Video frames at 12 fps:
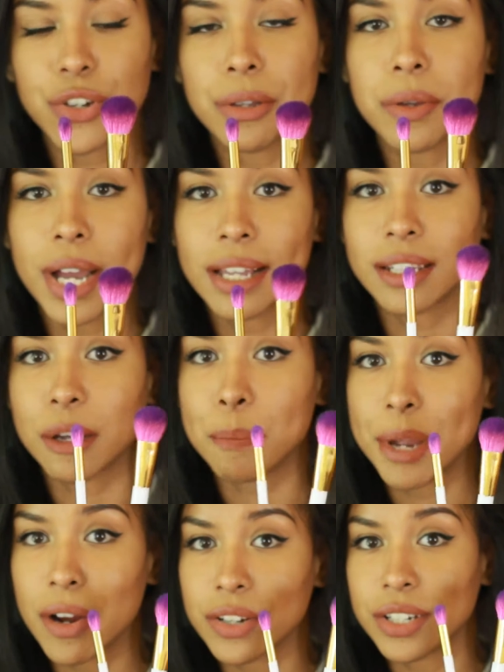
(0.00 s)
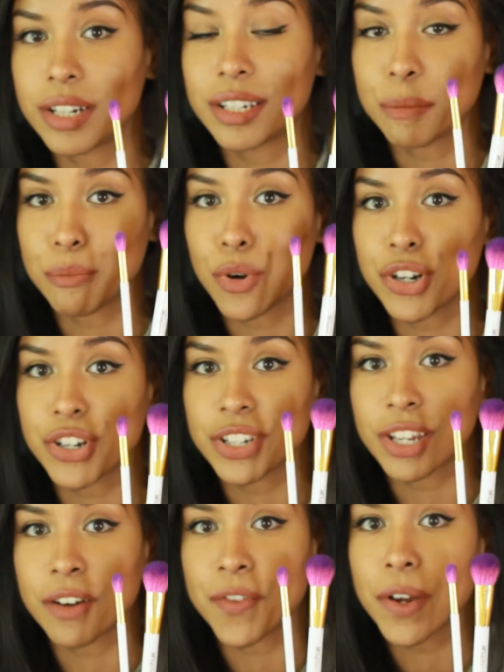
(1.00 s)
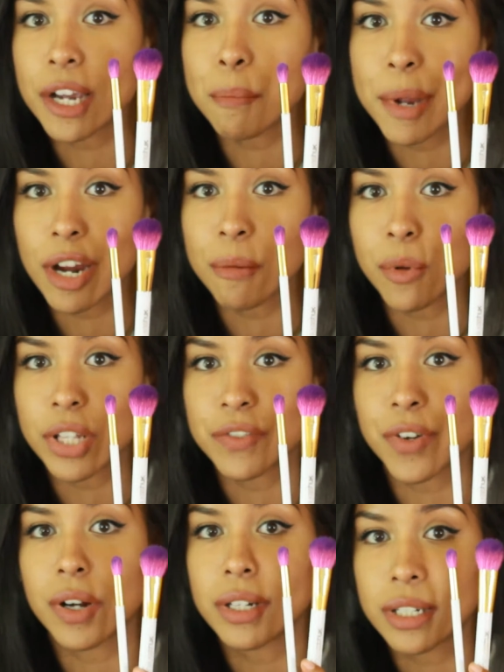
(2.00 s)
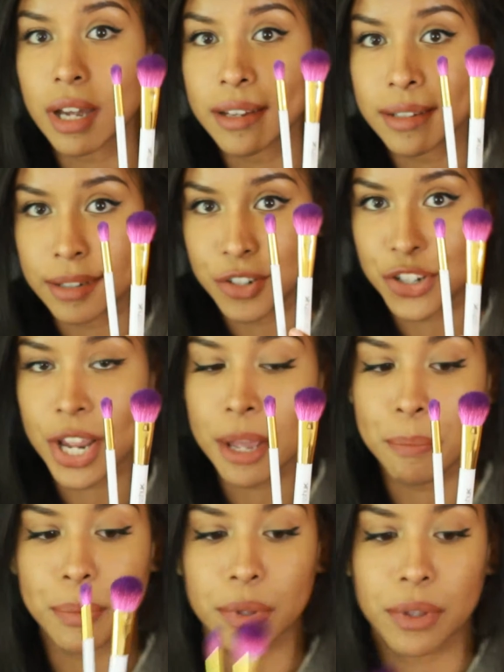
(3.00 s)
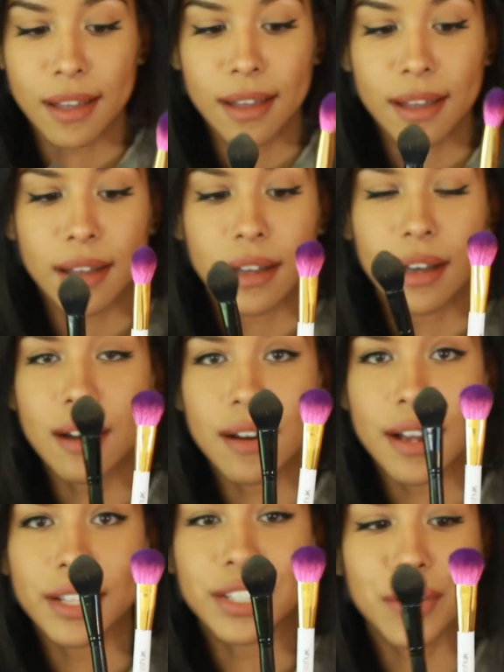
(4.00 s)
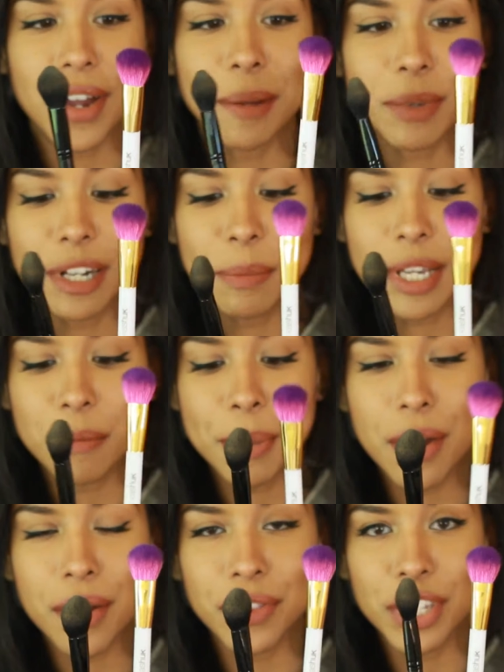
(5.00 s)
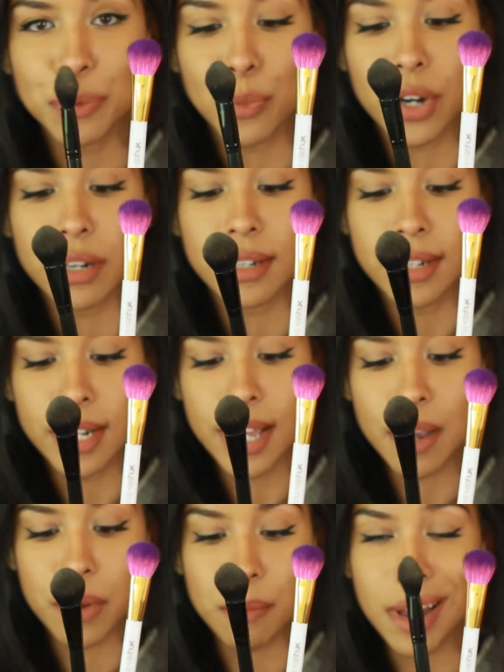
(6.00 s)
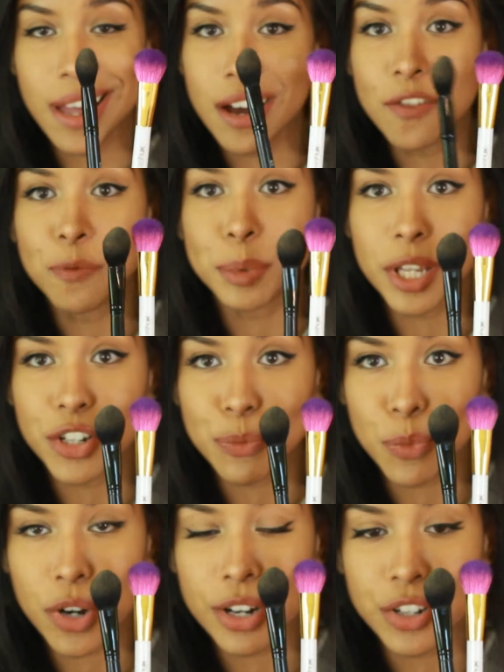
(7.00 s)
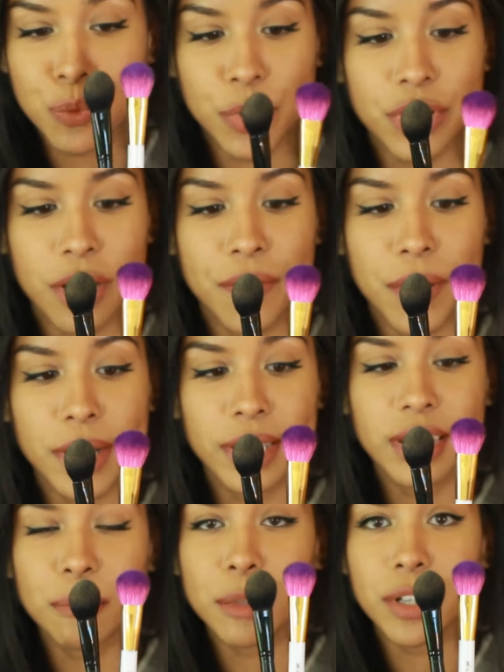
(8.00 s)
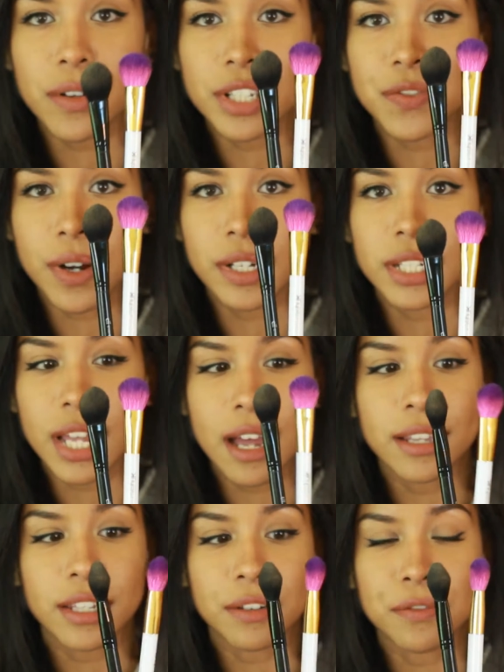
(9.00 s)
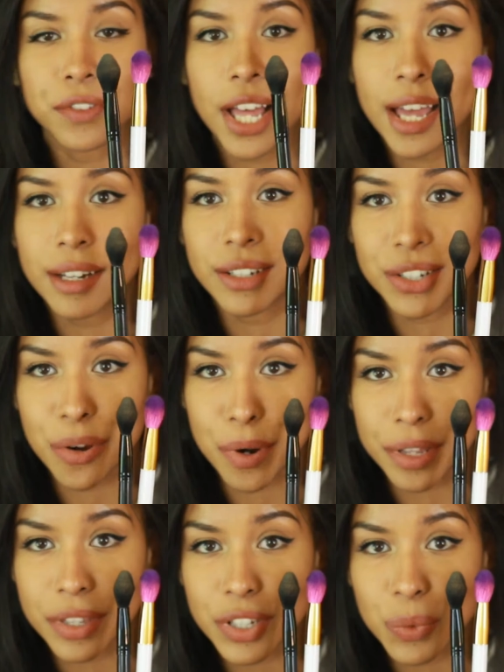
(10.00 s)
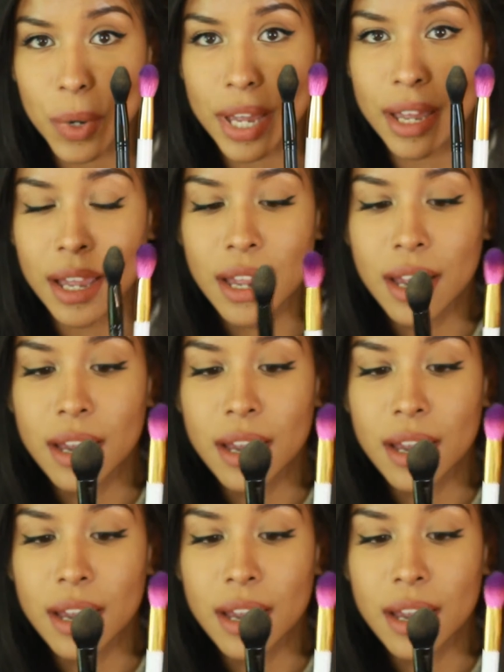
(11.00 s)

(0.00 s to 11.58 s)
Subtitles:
show you guys a comparison to some brushes that are very comparable as far as size and shape. Alright, so I am going to be comparing this brush today with my e.l.f. blush brush, which are very similar as far as size and flatness going this way.